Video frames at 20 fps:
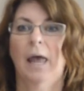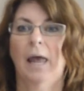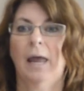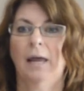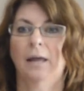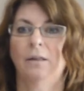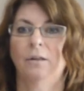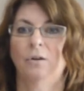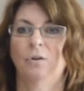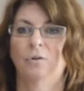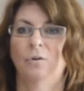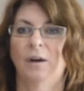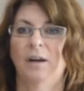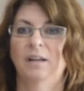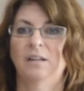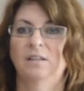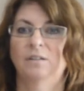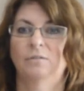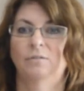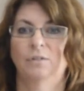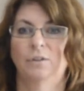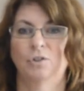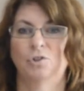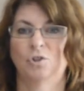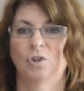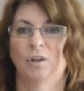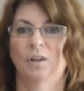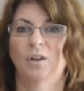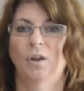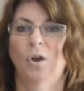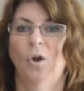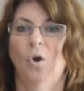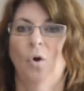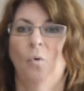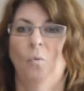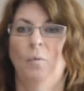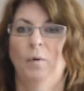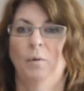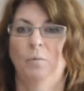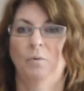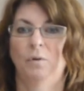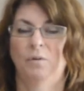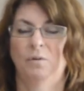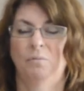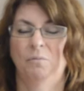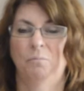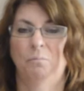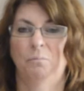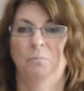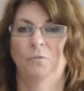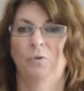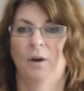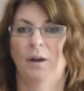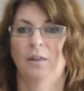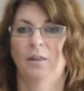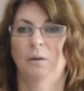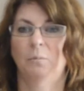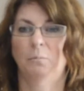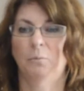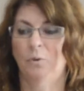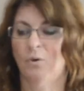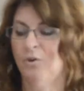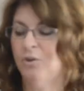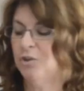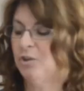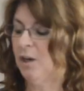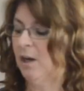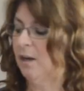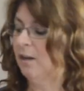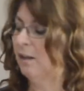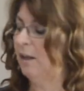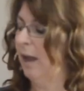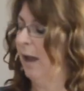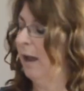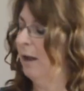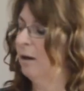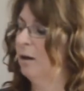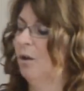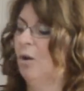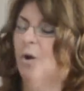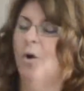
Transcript: and the grade division, we would greatly appreciate that.